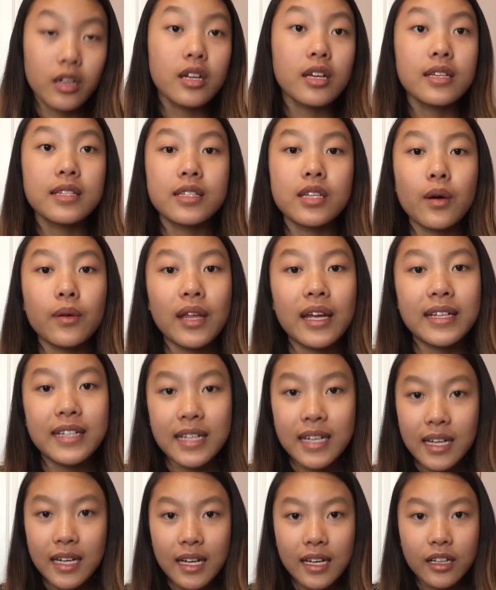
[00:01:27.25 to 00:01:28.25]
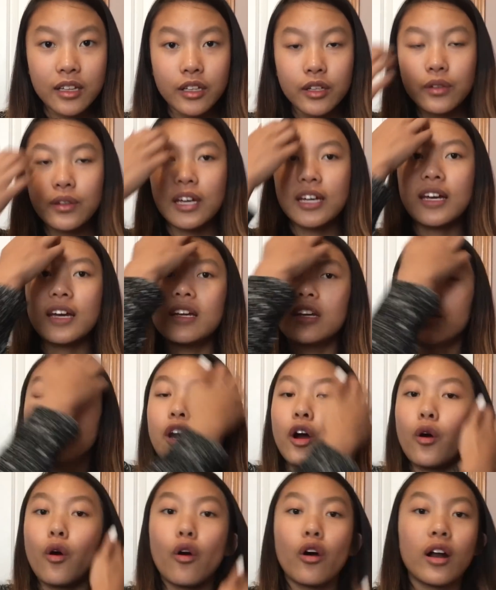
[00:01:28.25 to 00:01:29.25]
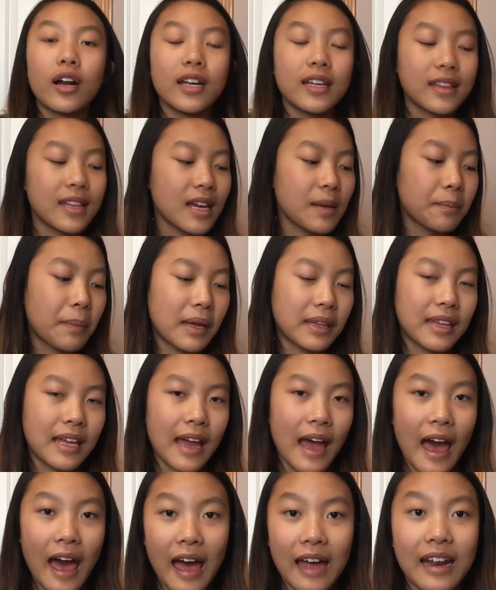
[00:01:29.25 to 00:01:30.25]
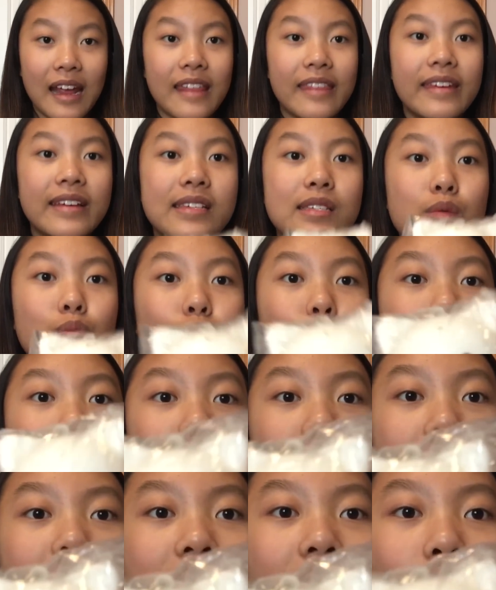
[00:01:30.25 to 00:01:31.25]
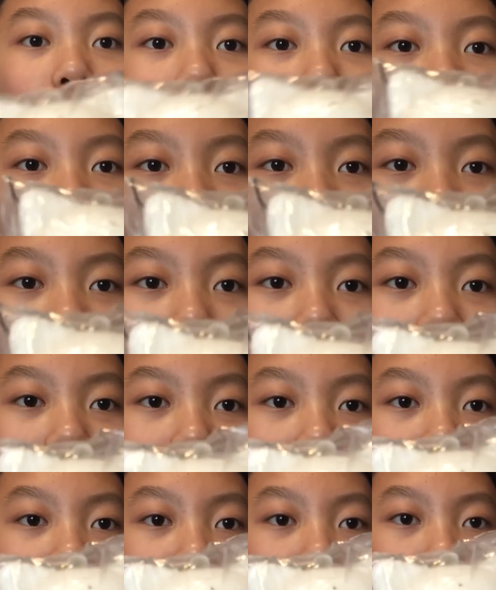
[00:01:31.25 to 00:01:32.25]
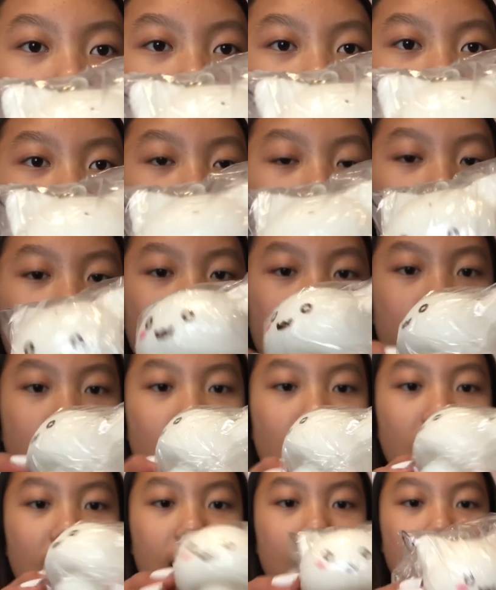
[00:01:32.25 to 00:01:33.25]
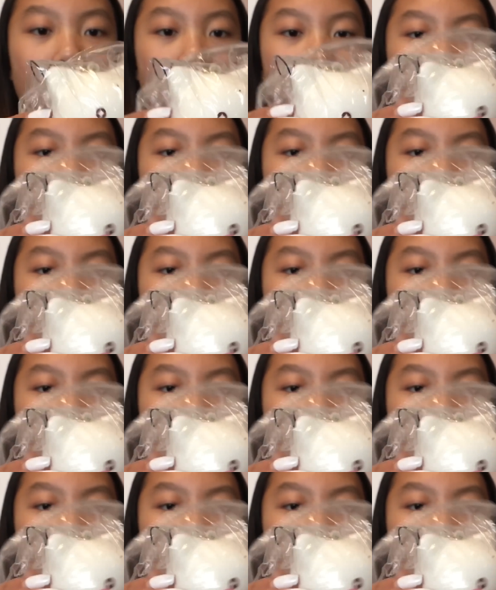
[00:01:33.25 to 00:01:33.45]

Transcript: So they didn't include like a note or anything, but they had this really, really cute squishy extra.